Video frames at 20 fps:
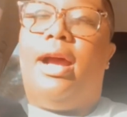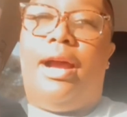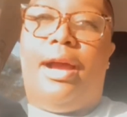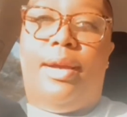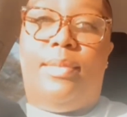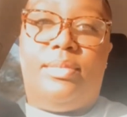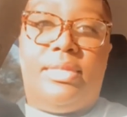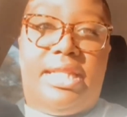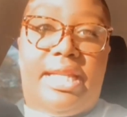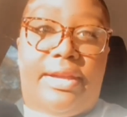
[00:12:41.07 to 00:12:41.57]

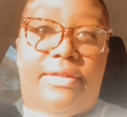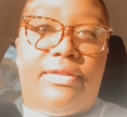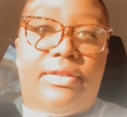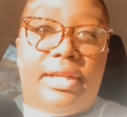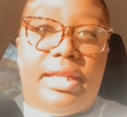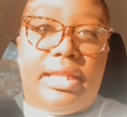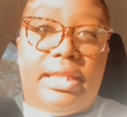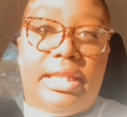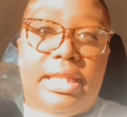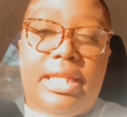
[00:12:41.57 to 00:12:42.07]

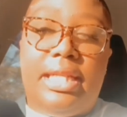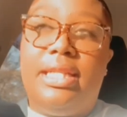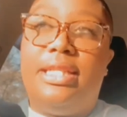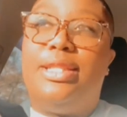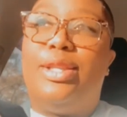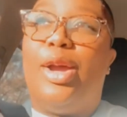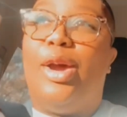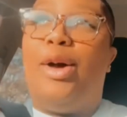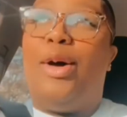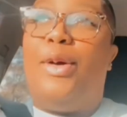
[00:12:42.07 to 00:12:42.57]
definitely,
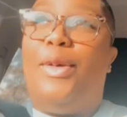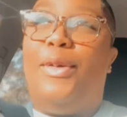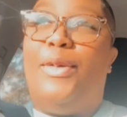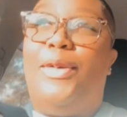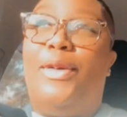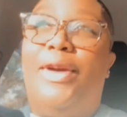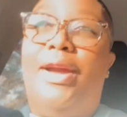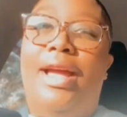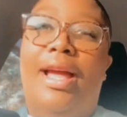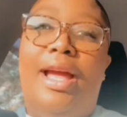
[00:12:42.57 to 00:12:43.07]
so
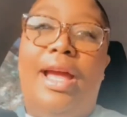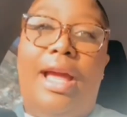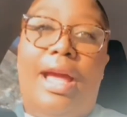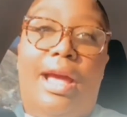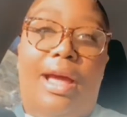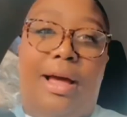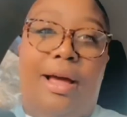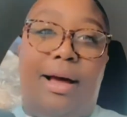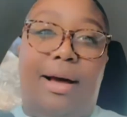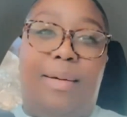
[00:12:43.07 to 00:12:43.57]

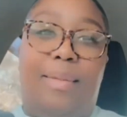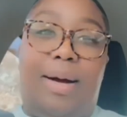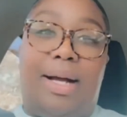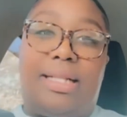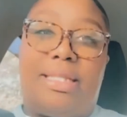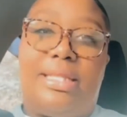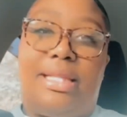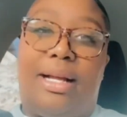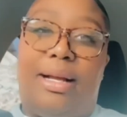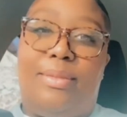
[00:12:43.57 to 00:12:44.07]
I
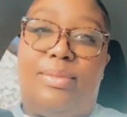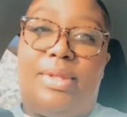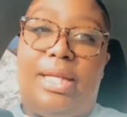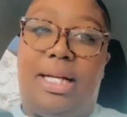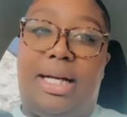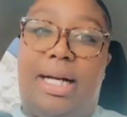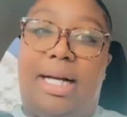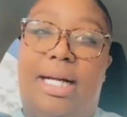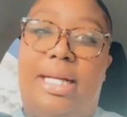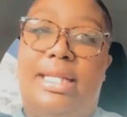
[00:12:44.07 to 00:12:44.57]
stopped and
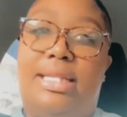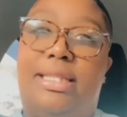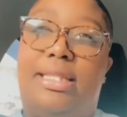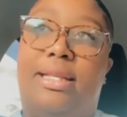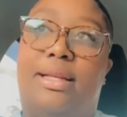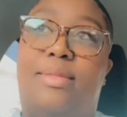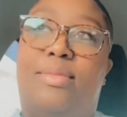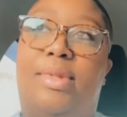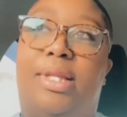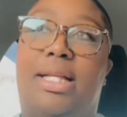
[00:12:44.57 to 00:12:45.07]
got
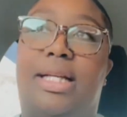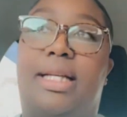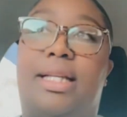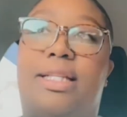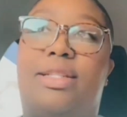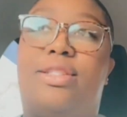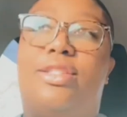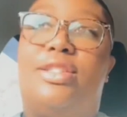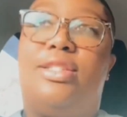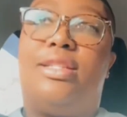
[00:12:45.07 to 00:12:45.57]
some
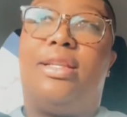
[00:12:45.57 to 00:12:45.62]
lunch,